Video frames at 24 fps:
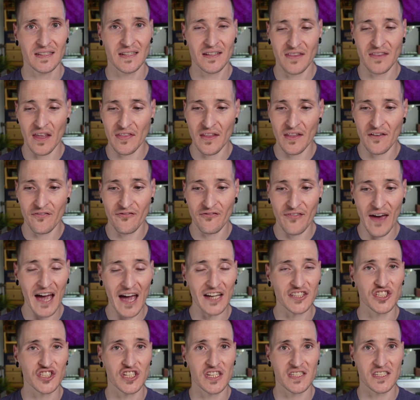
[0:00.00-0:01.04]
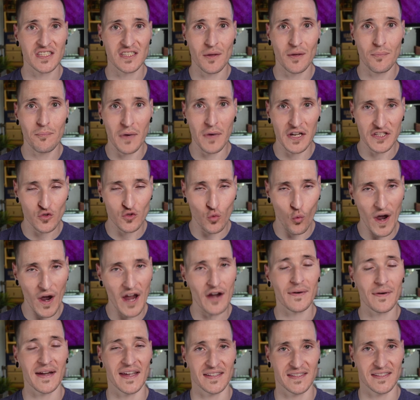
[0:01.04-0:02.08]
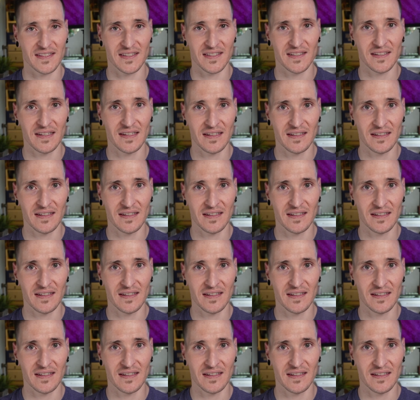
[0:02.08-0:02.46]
then the fascist must wear it.